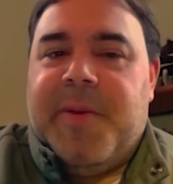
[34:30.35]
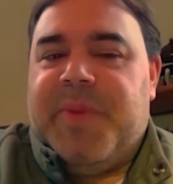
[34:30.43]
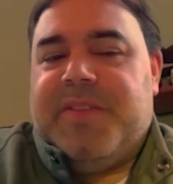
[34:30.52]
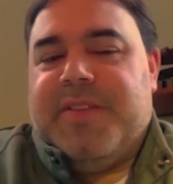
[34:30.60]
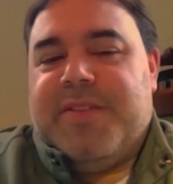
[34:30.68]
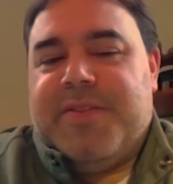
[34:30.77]

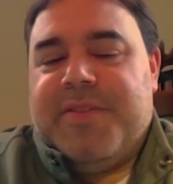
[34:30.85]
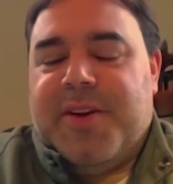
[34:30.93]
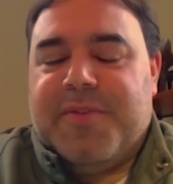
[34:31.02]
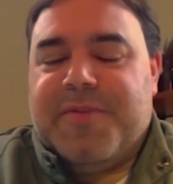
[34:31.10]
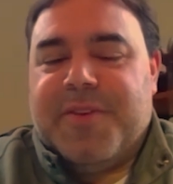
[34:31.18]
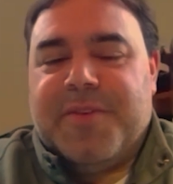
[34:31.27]
This is,
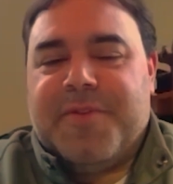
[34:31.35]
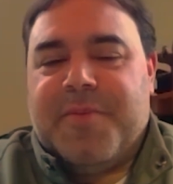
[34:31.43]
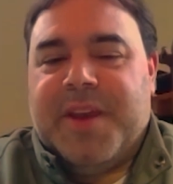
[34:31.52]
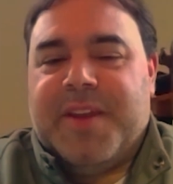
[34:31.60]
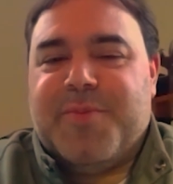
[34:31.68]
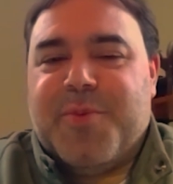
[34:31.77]
for
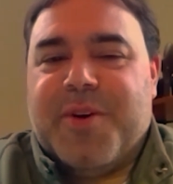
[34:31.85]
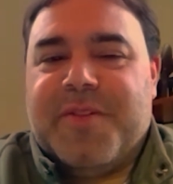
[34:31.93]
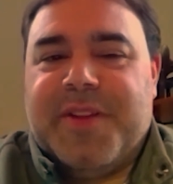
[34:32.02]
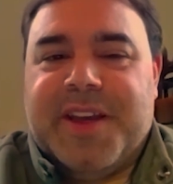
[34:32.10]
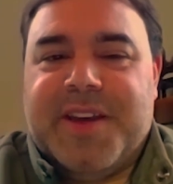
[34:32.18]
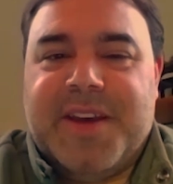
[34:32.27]
me, it's more of
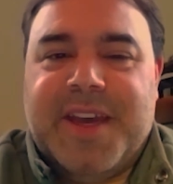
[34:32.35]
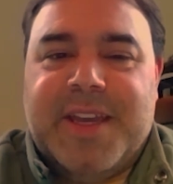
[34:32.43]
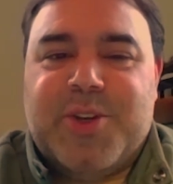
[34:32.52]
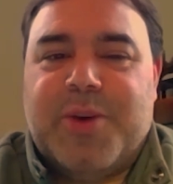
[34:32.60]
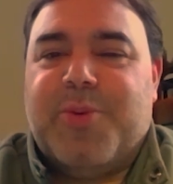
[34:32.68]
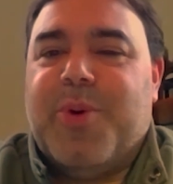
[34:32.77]
like a
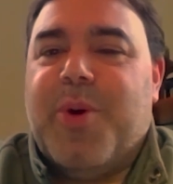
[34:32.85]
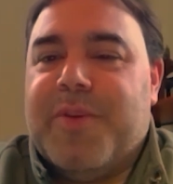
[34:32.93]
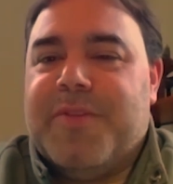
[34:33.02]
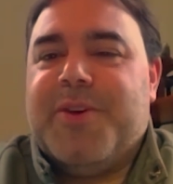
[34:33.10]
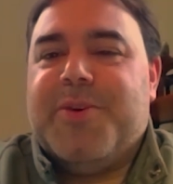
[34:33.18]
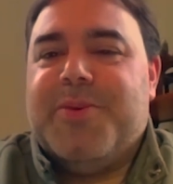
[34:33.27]
general
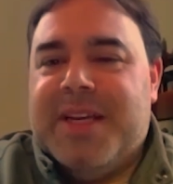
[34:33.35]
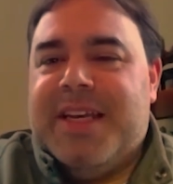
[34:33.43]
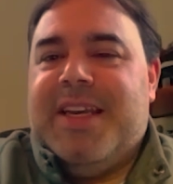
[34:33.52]
overview.